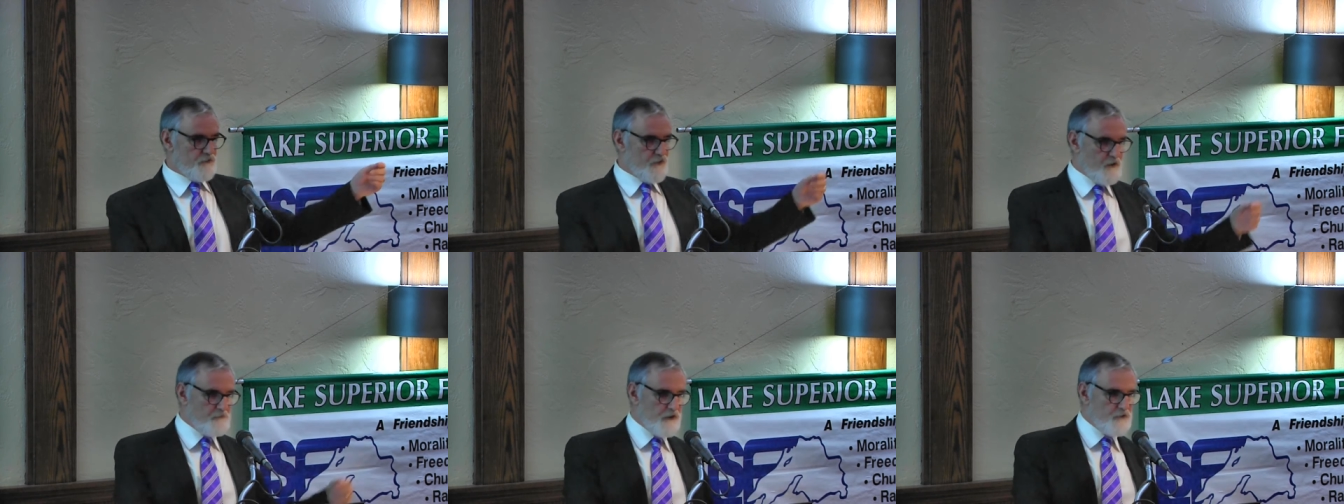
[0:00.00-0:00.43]

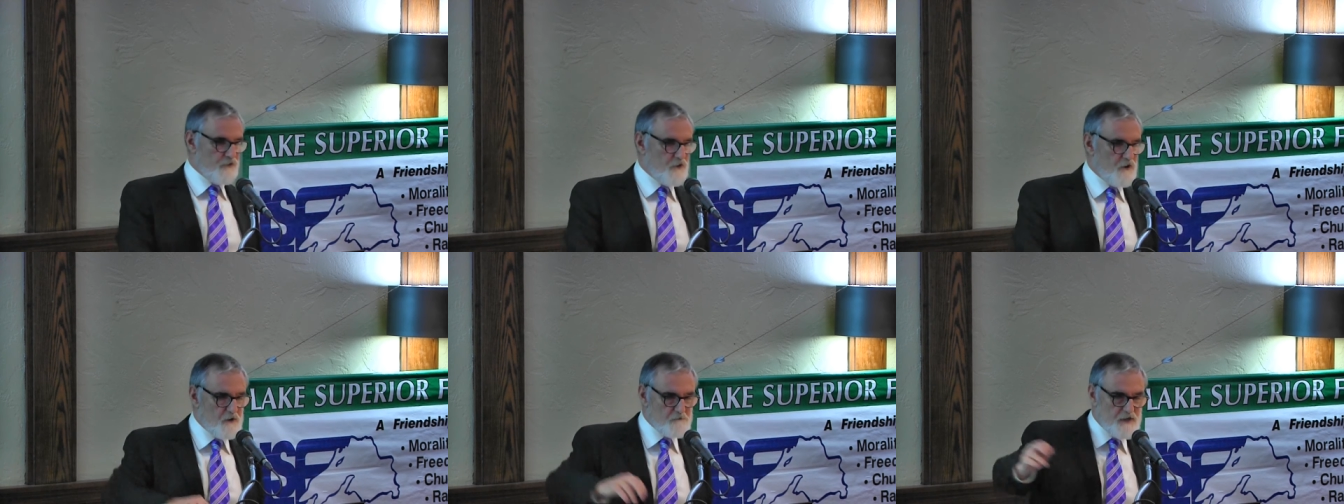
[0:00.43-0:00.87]
Salvation
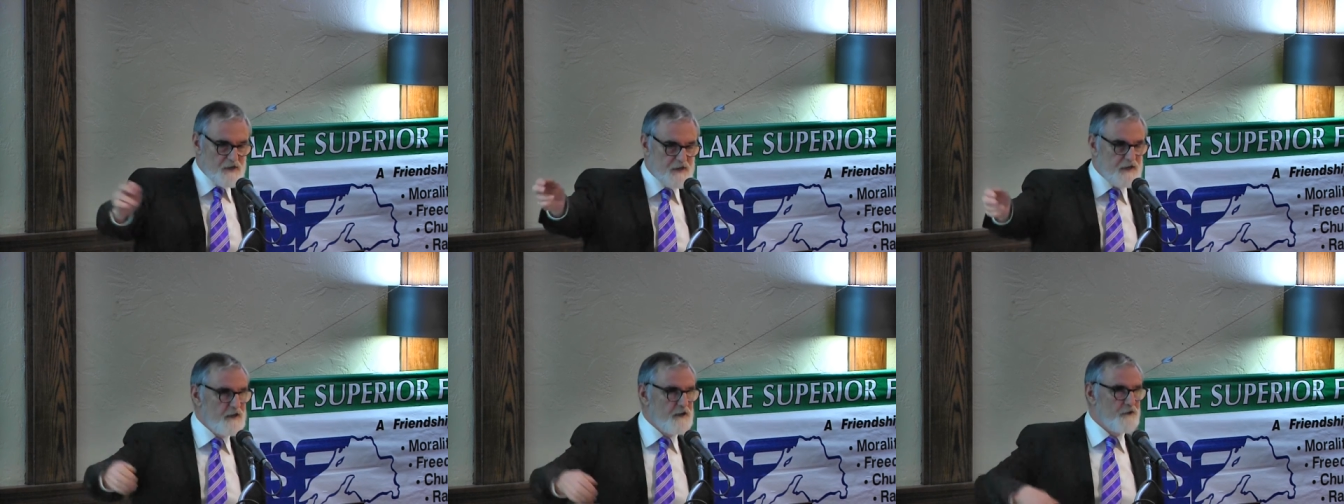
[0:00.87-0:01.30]

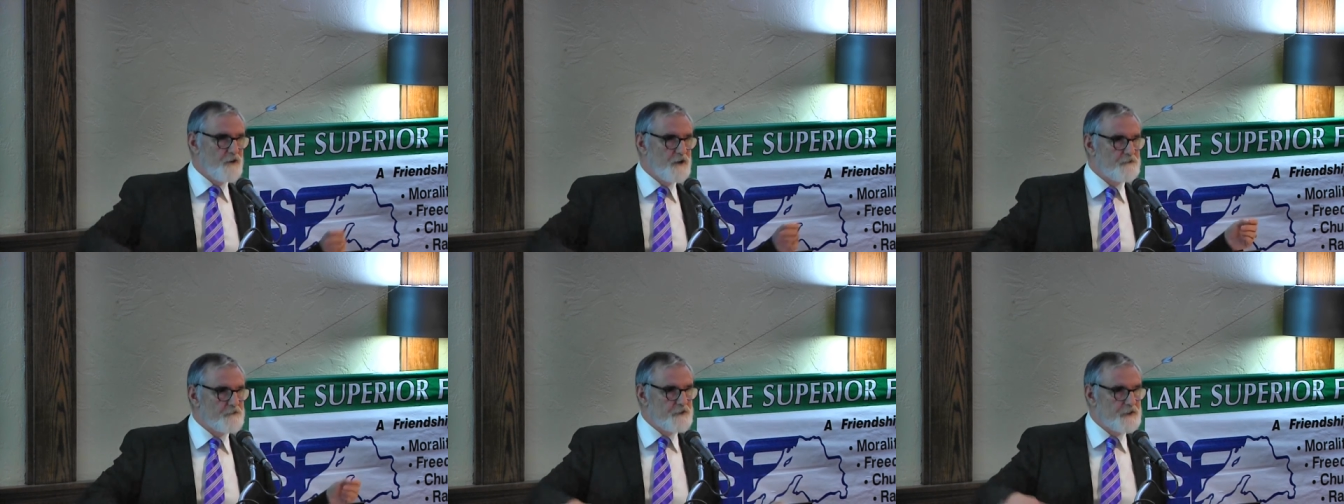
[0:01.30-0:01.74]
Army,
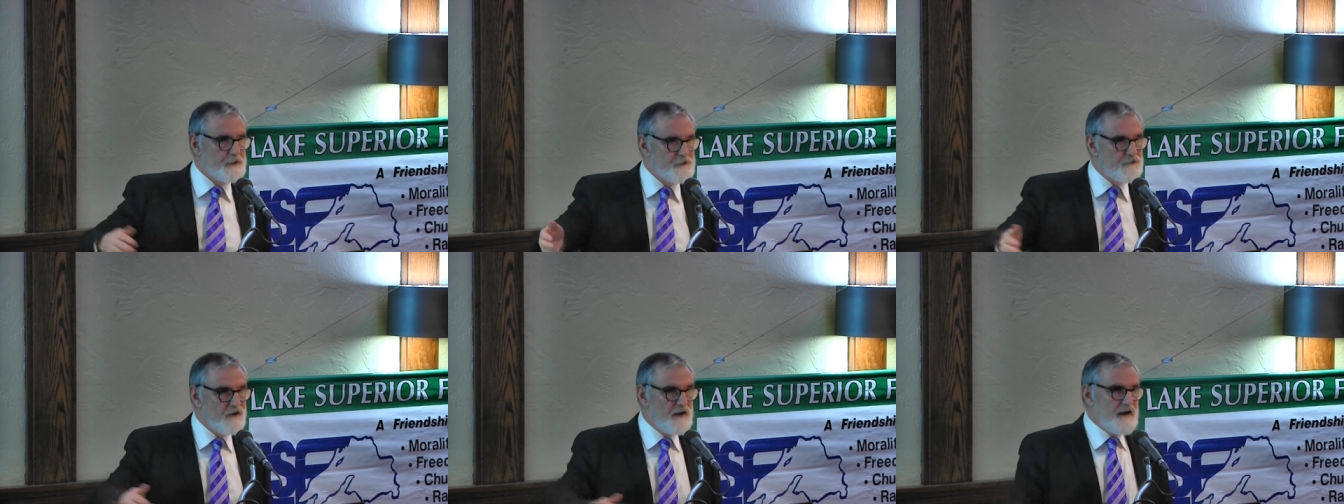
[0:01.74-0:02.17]
whatever it
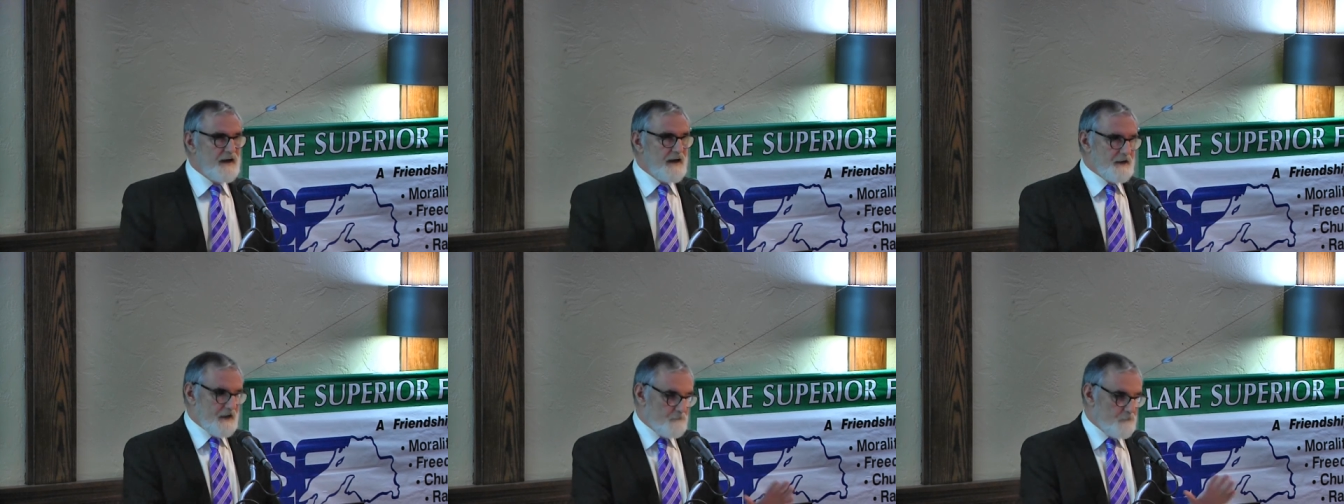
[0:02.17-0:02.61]
is.
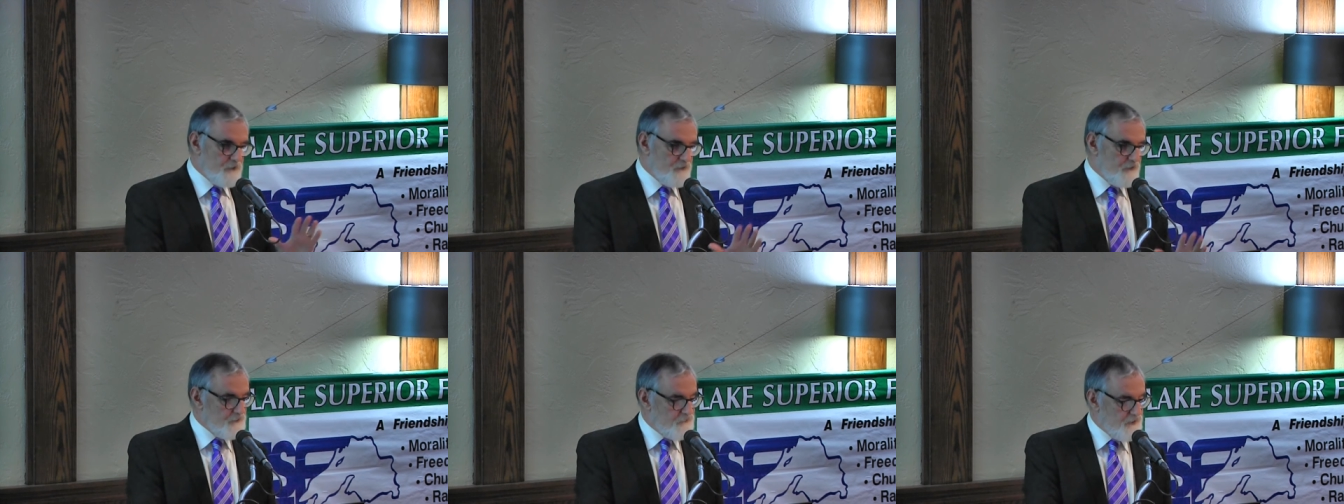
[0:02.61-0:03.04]
And then when
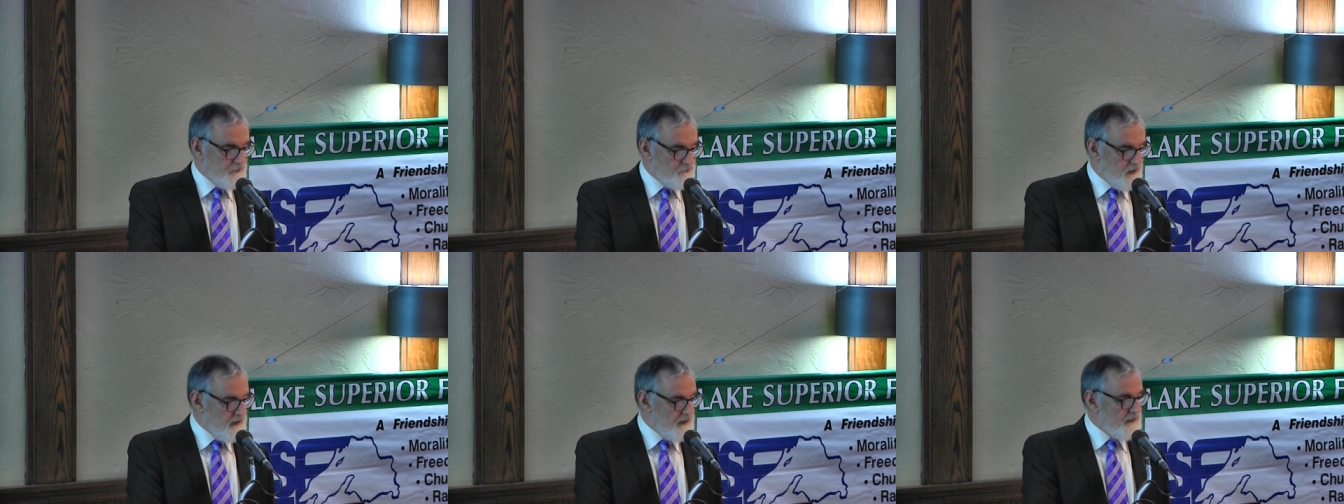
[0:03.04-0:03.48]
things get
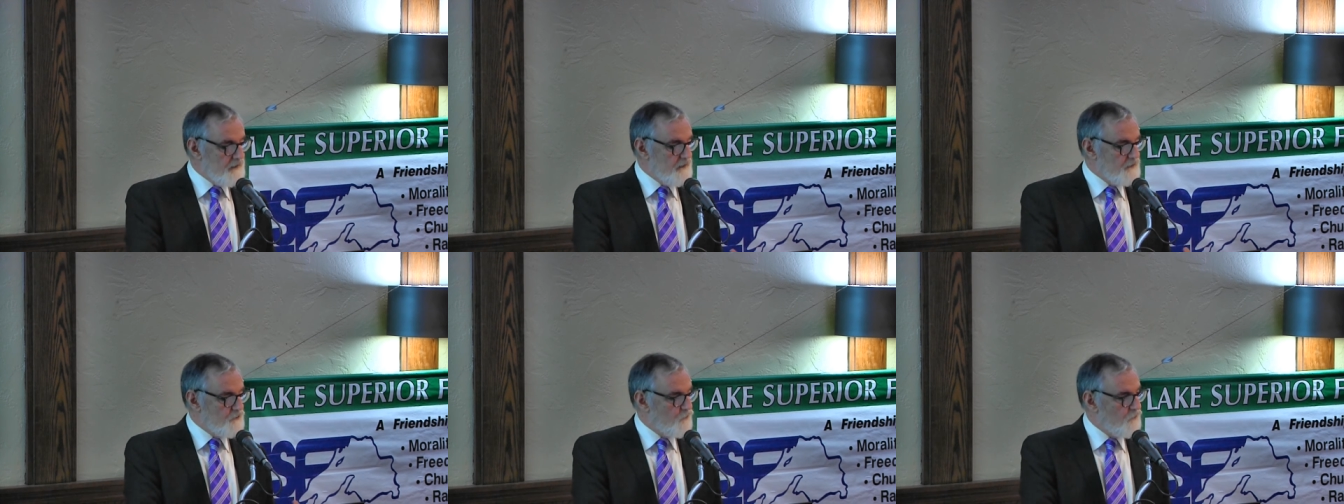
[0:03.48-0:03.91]
tight
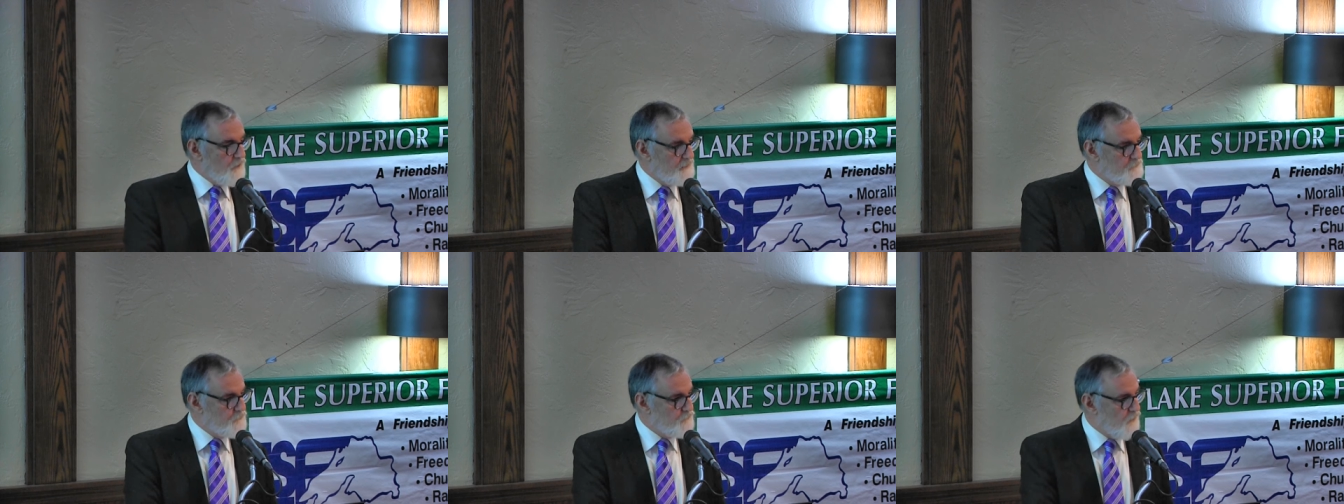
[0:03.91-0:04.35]
and you don't
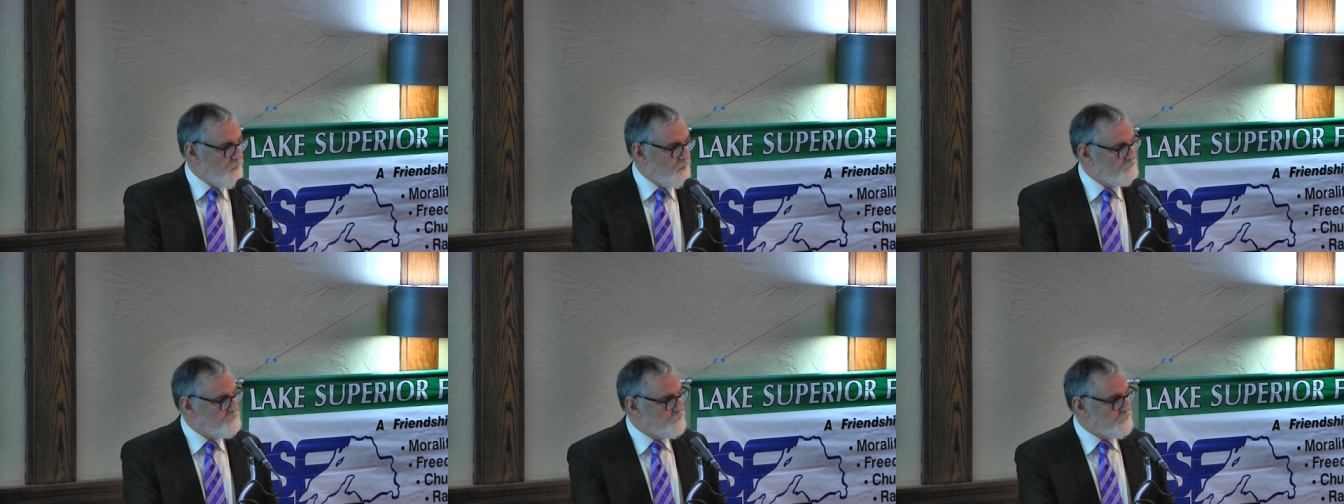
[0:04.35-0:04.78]
have a
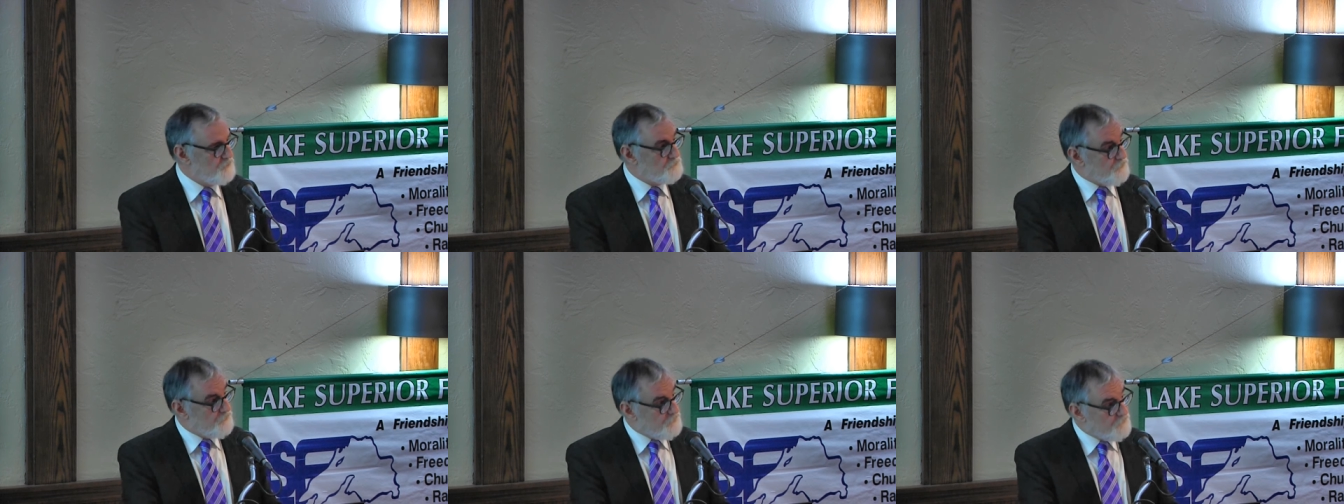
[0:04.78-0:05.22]
job, you
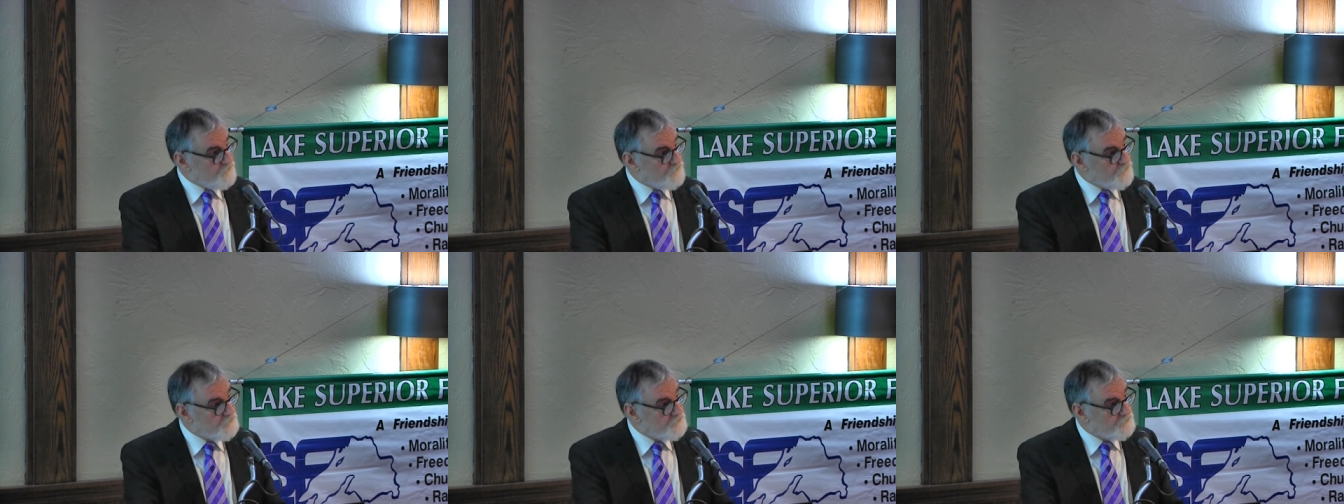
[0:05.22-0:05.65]
get pretty
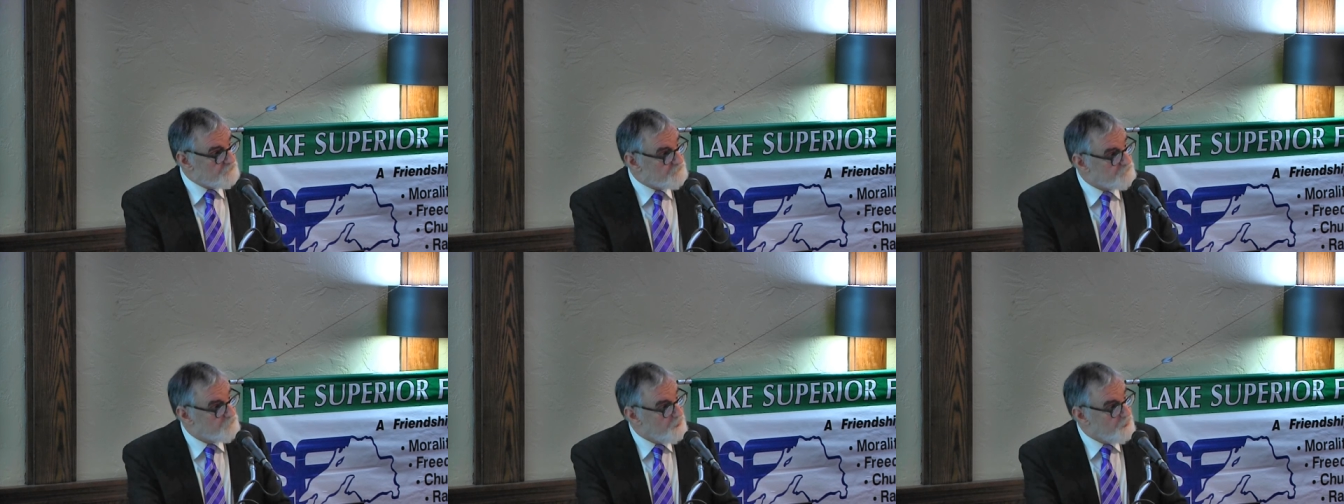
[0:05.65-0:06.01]
conservative.